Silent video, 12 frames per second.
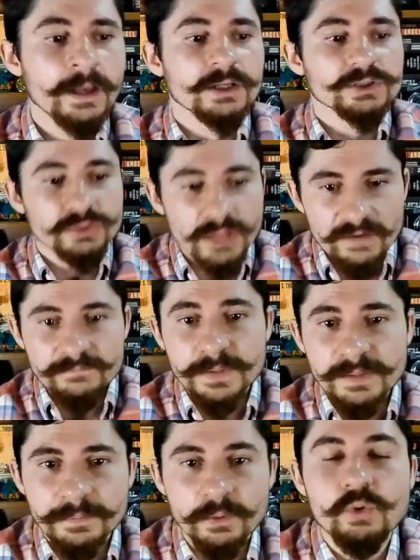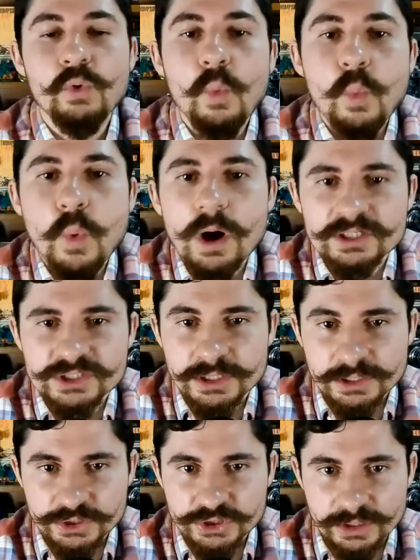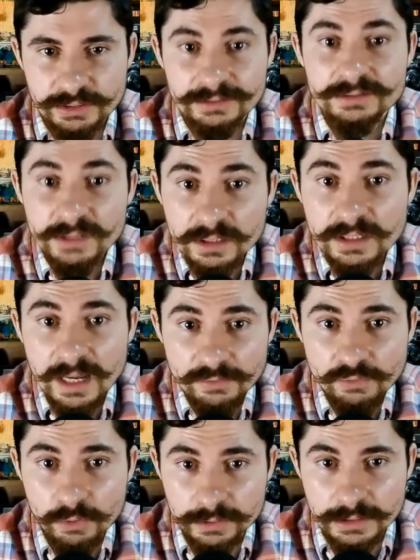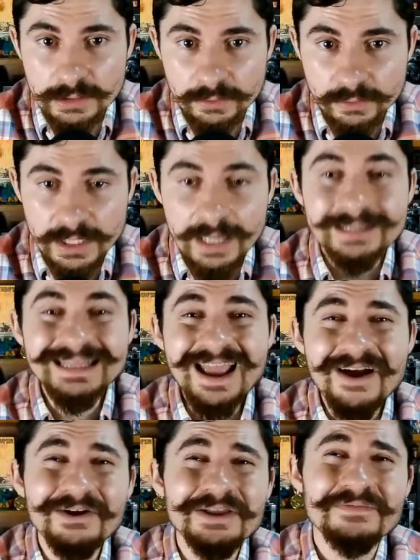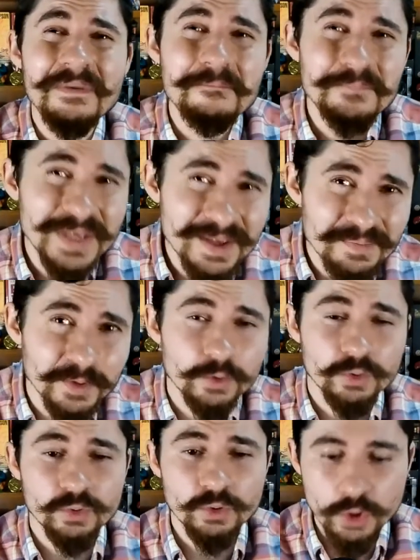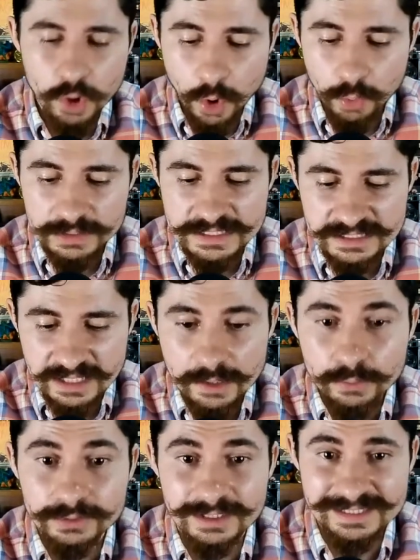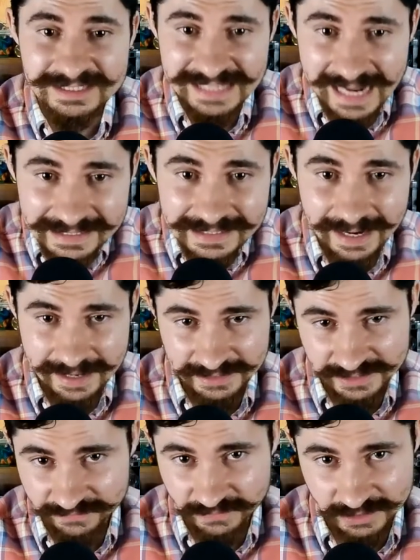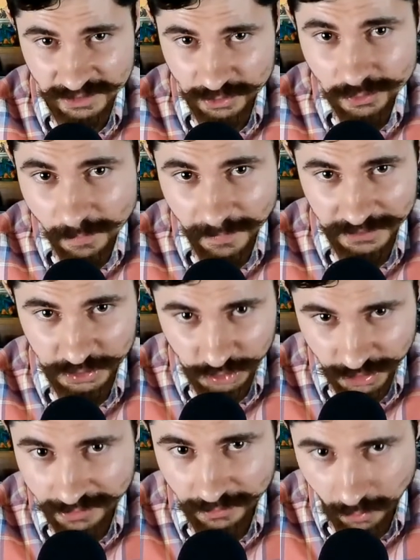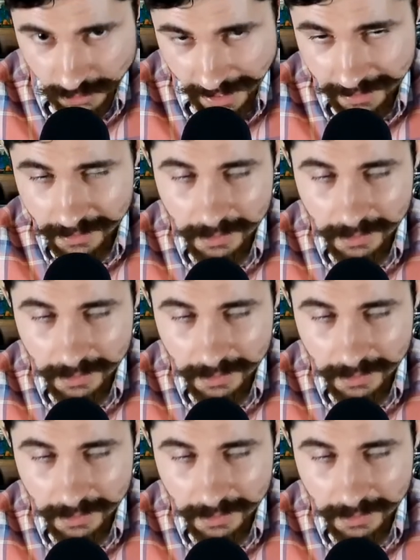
So you have people who watch this shit, non-ironically, okay? There are even people who go and stay on the sidelines of this stupid shit, okay?